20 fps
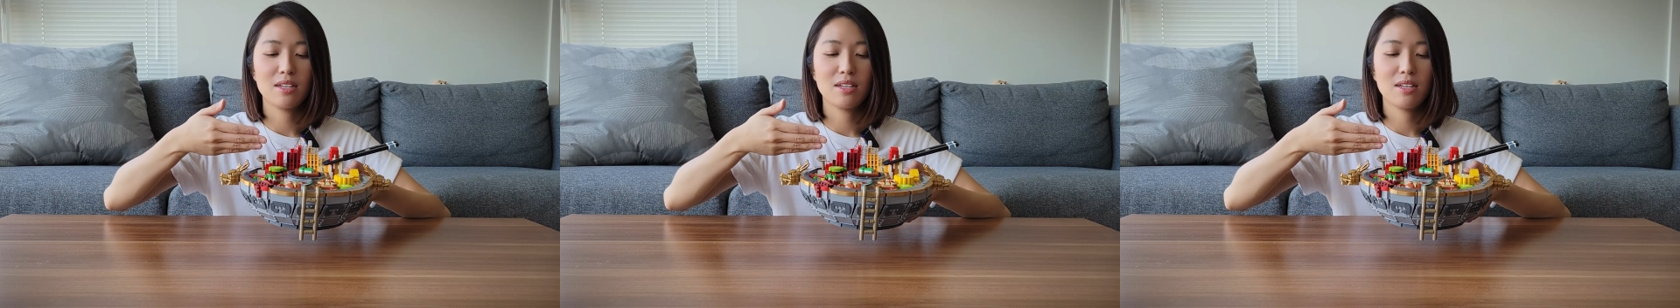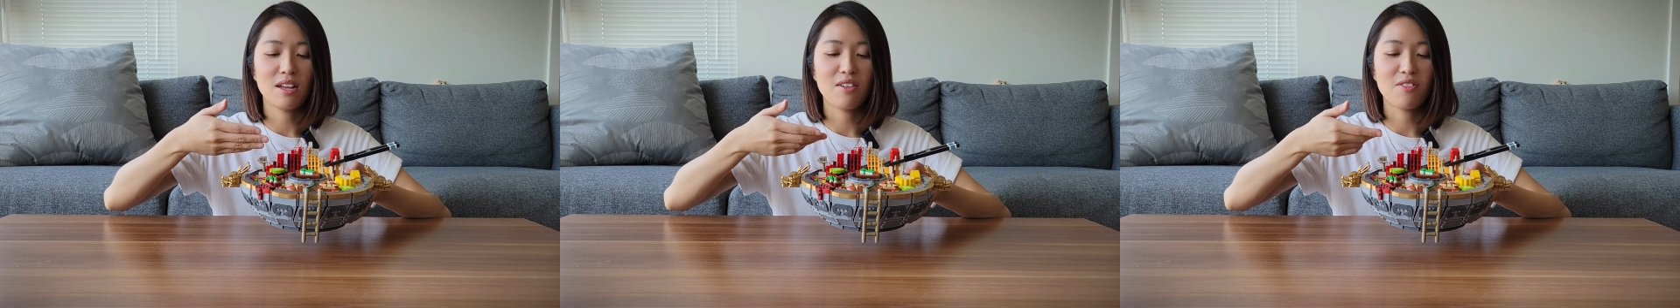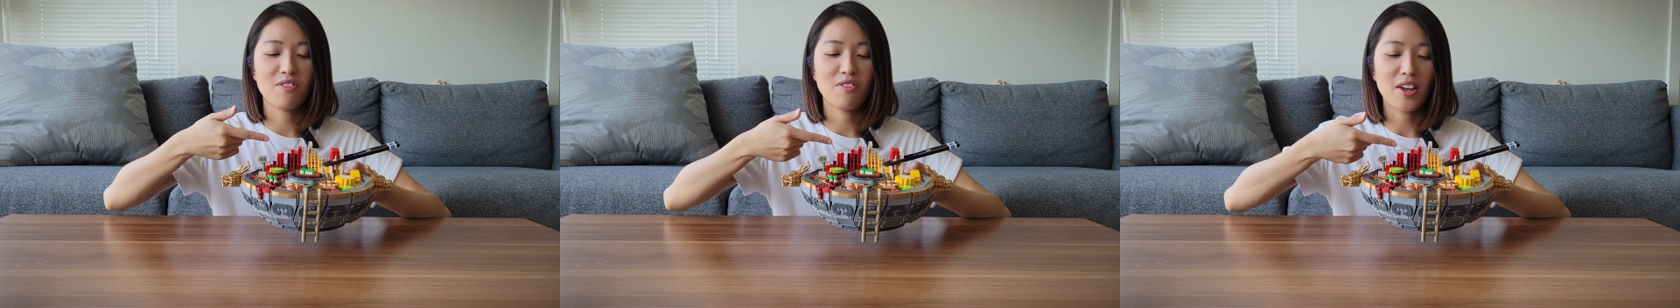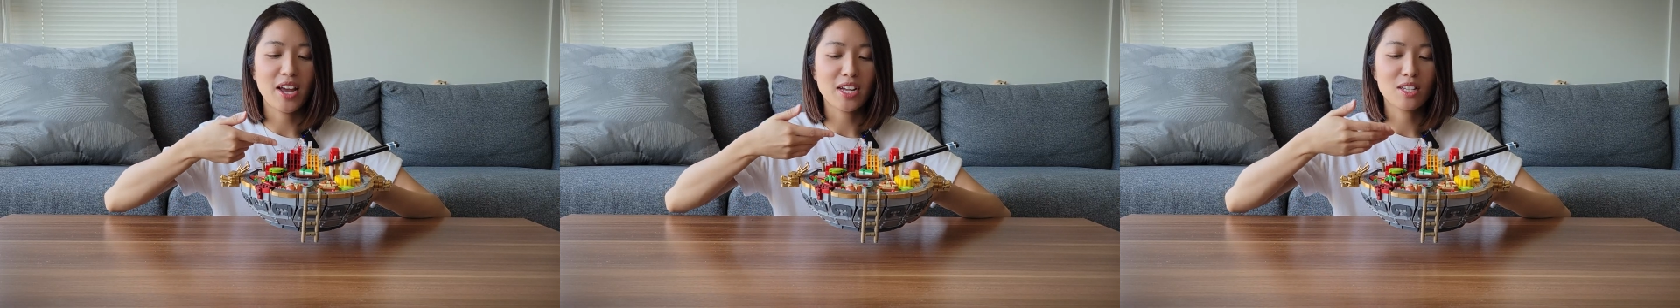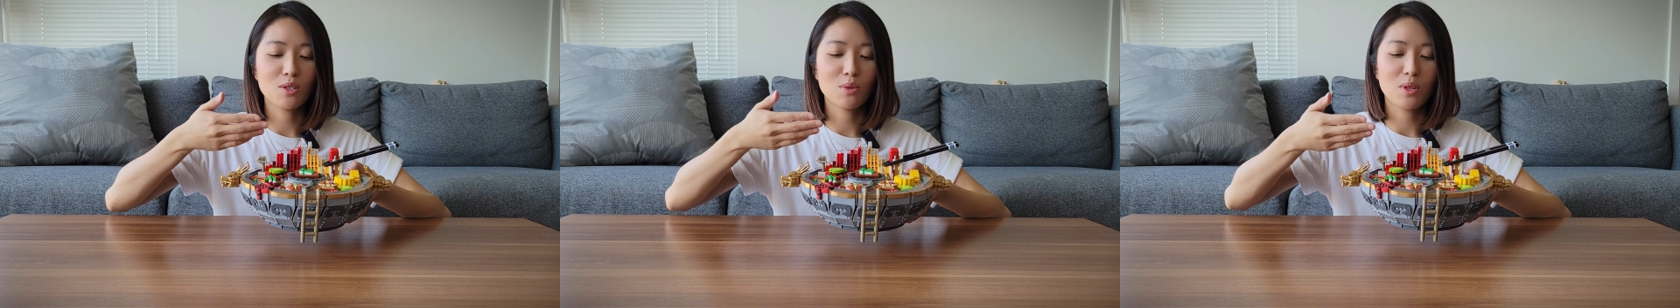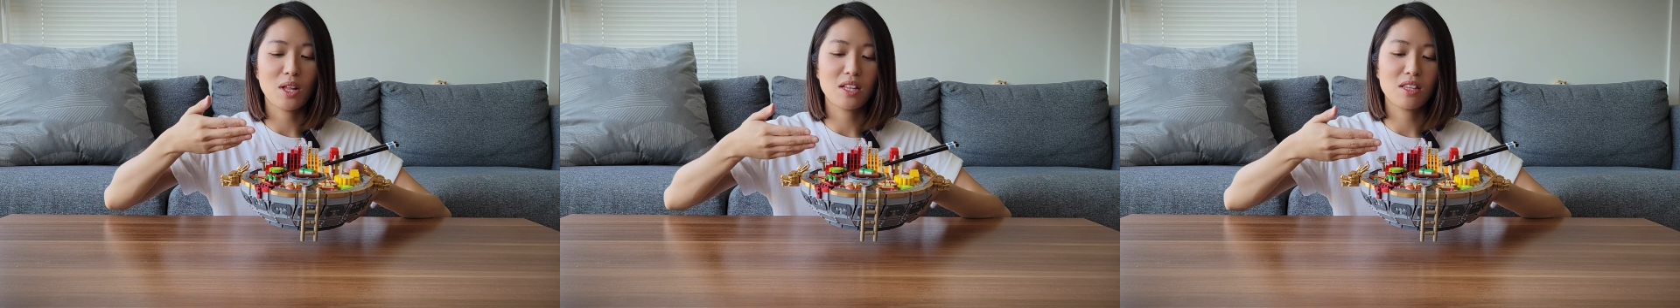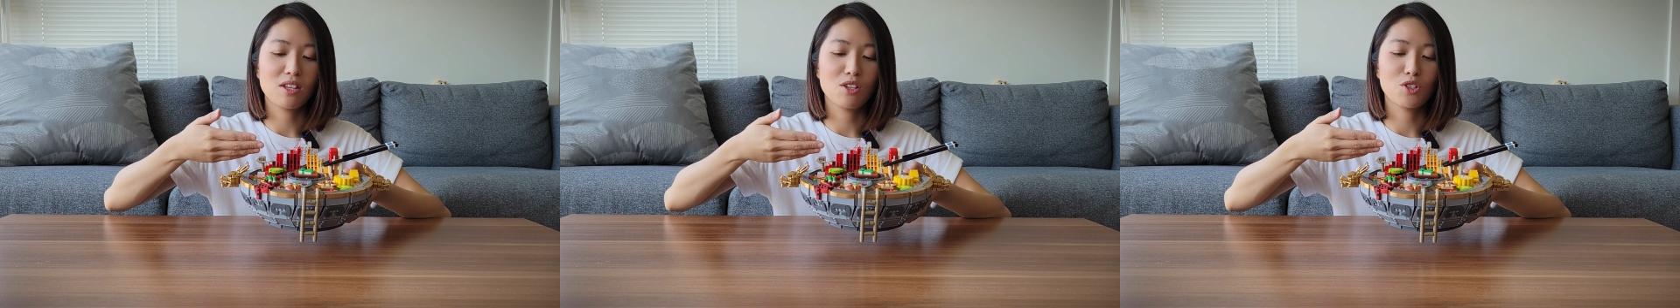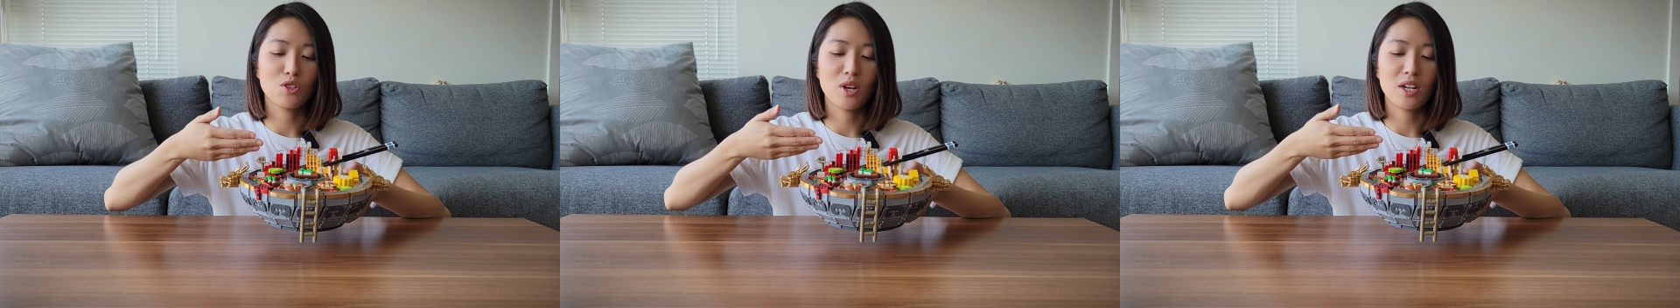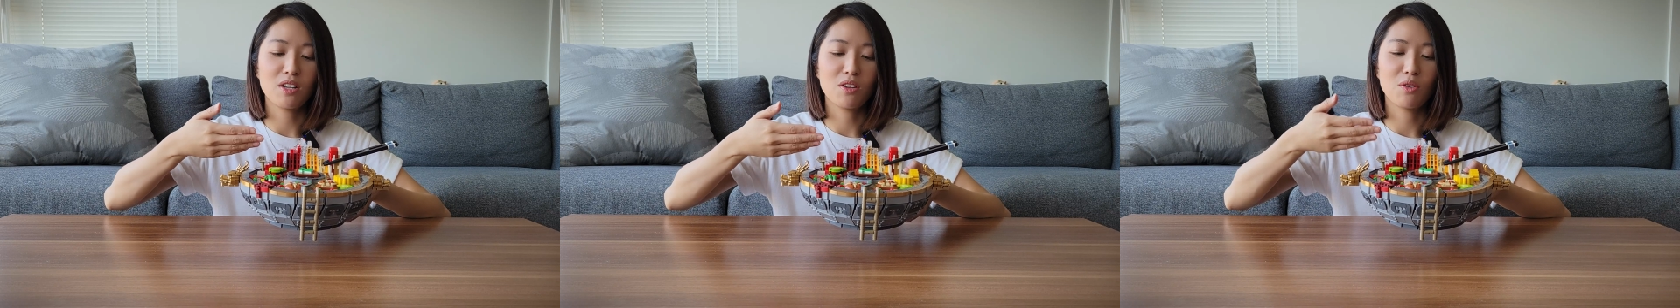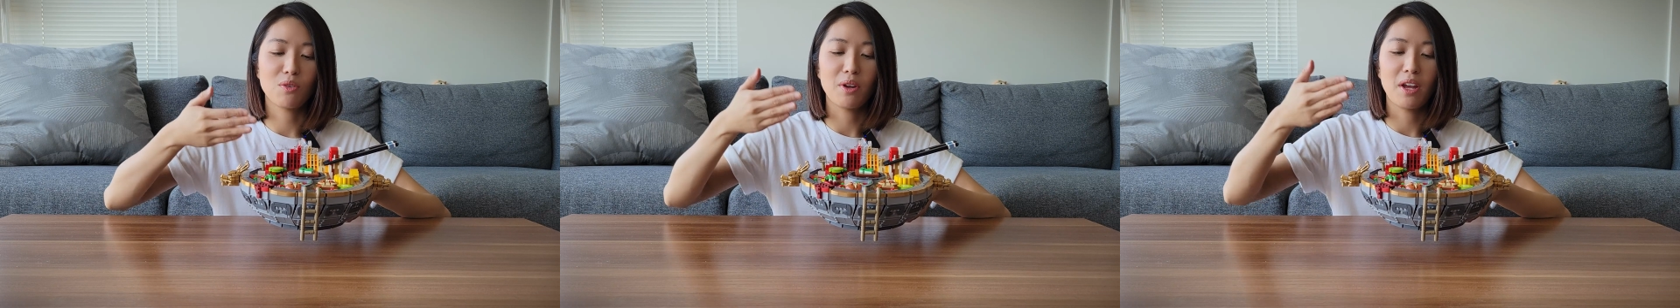effect that they're
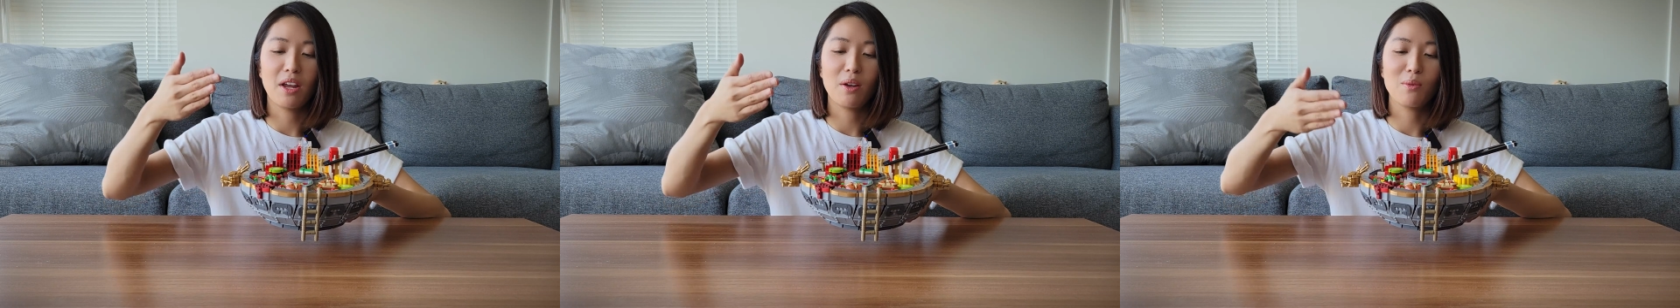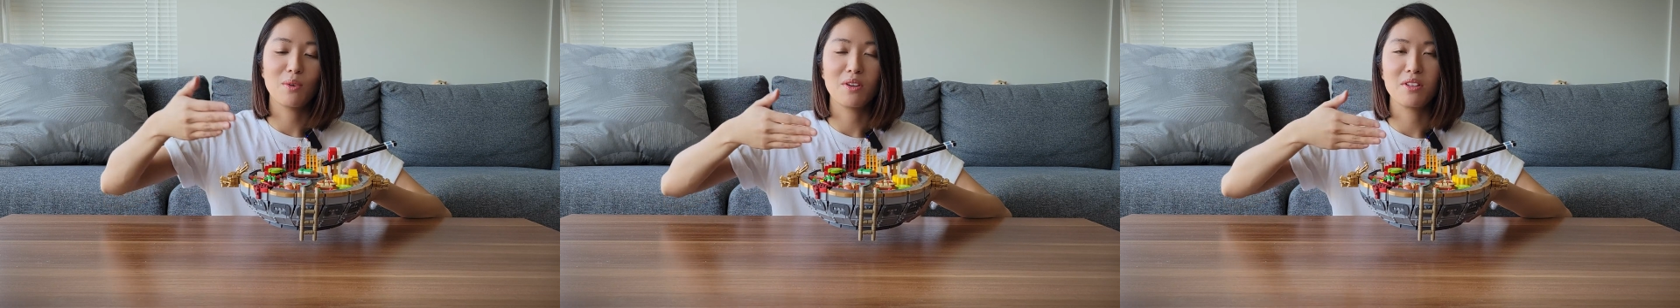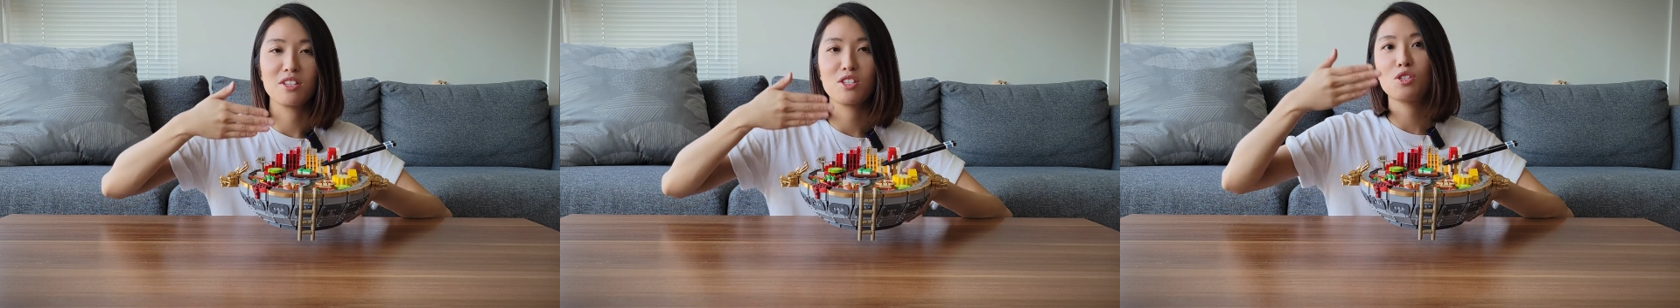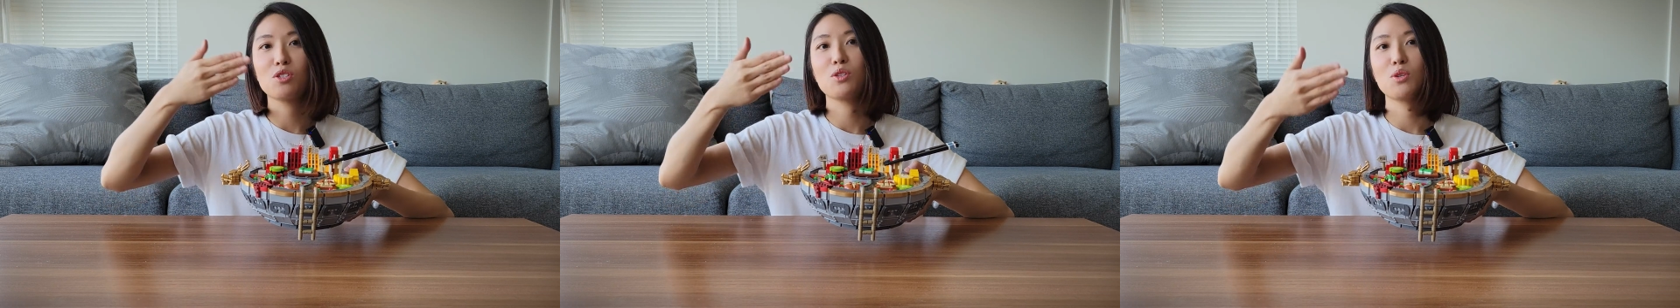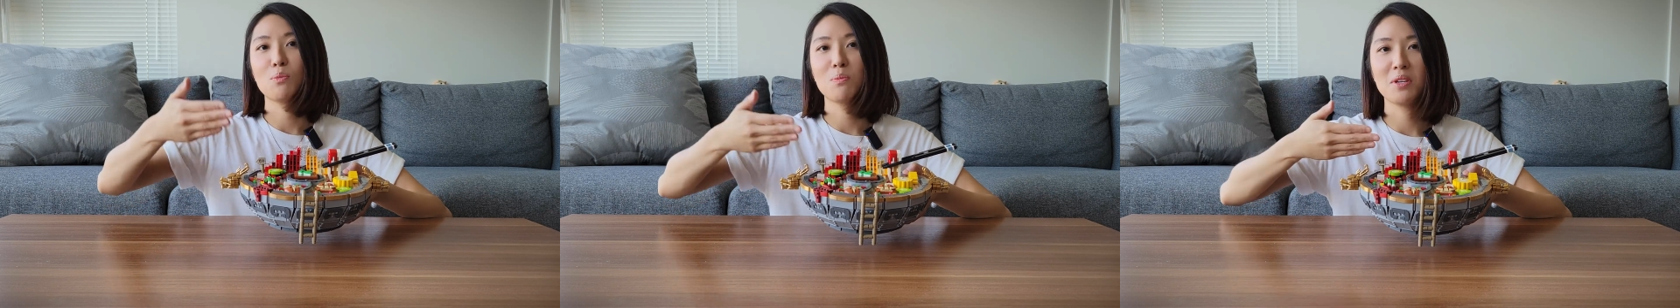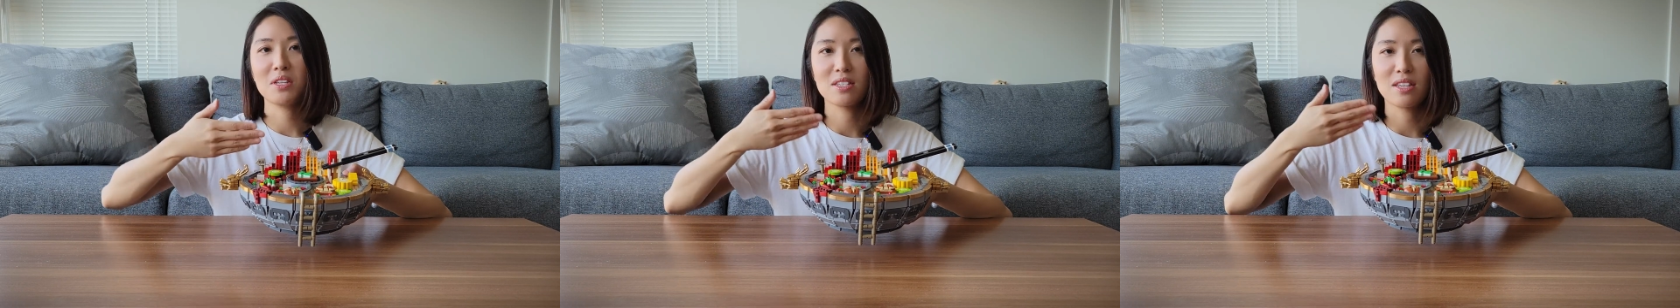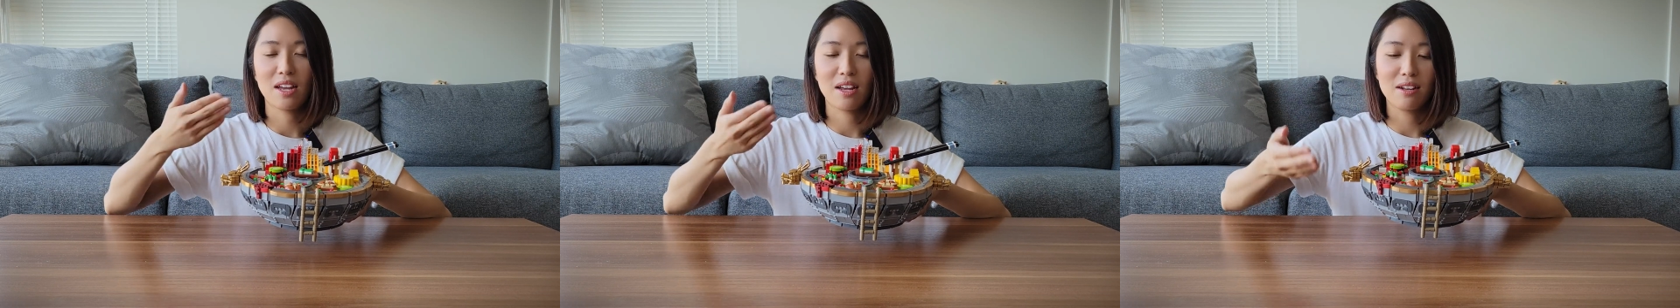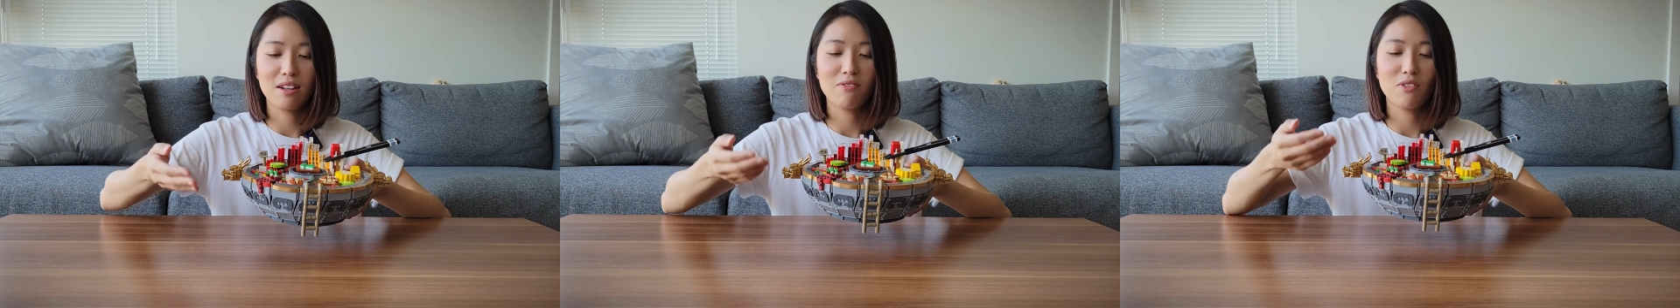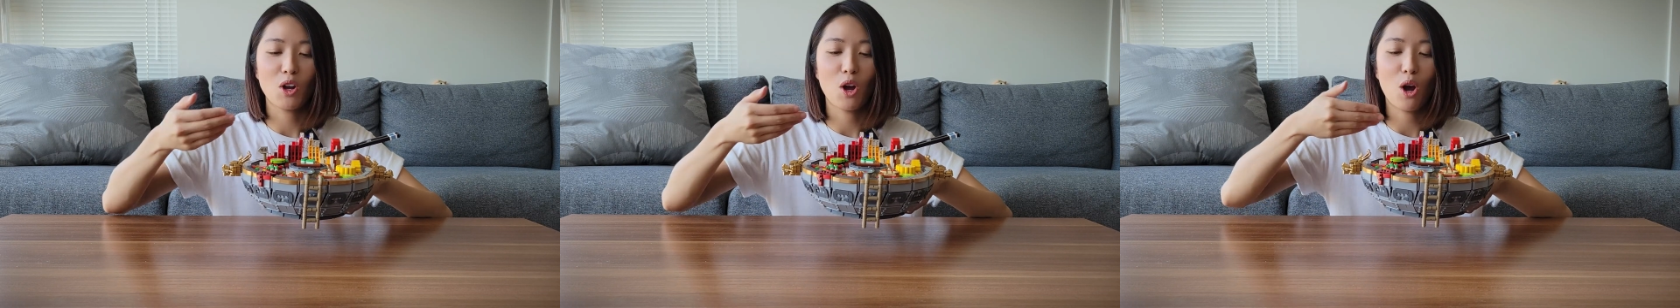trying to create where the soup is kind of